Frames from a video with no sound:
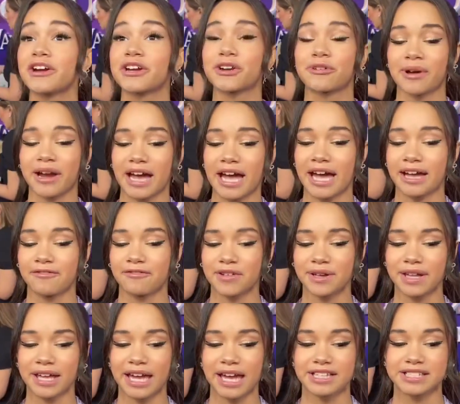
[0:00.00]
very great. I
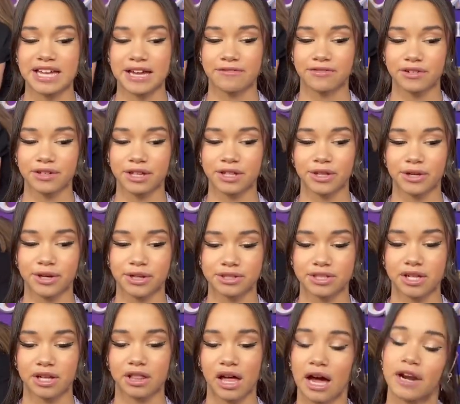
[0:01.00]
feel like I definitely
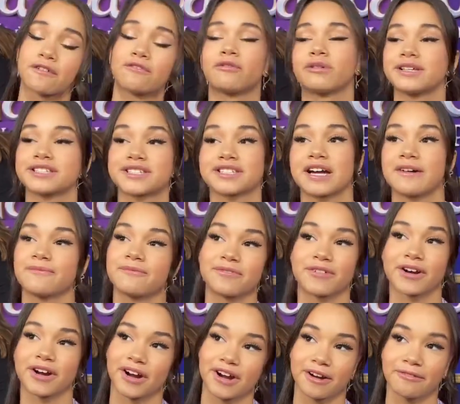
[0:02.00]
learned a lot of wisdom
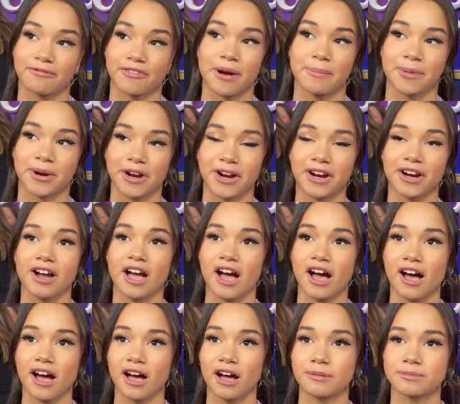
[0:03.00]
her, from her,
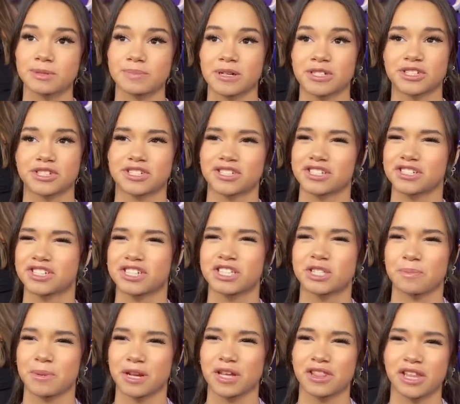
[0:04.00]
um, especially since
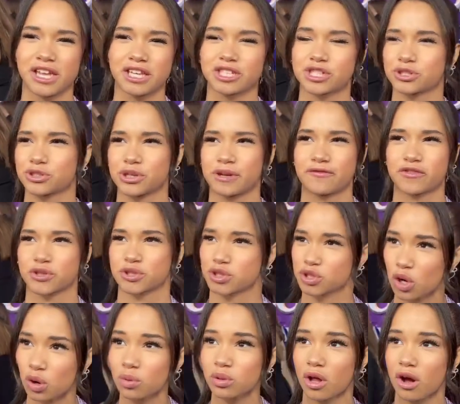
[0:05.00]
she's been in the industry for
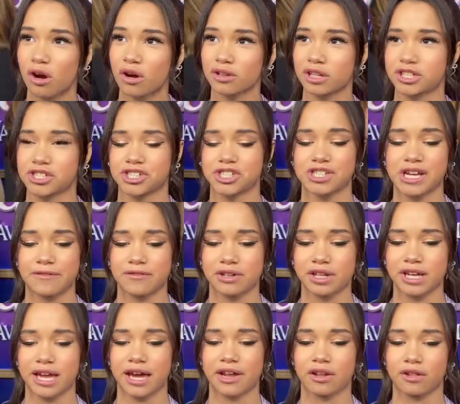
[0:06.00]
so long. Like she
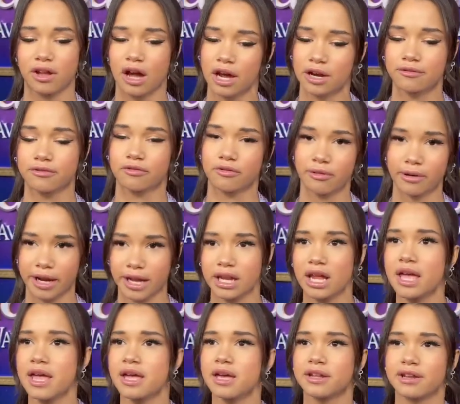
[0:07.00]
definitely had a lot of great
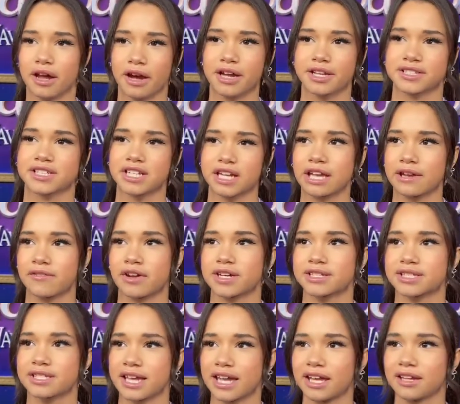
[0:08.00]
nuggets to give
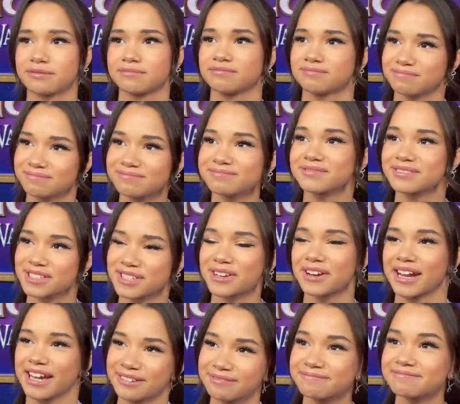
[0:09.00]
us, and it's
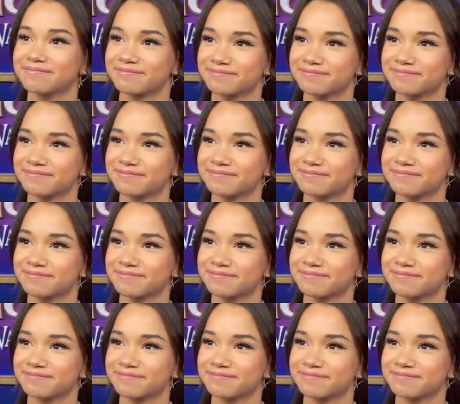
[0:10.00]
great.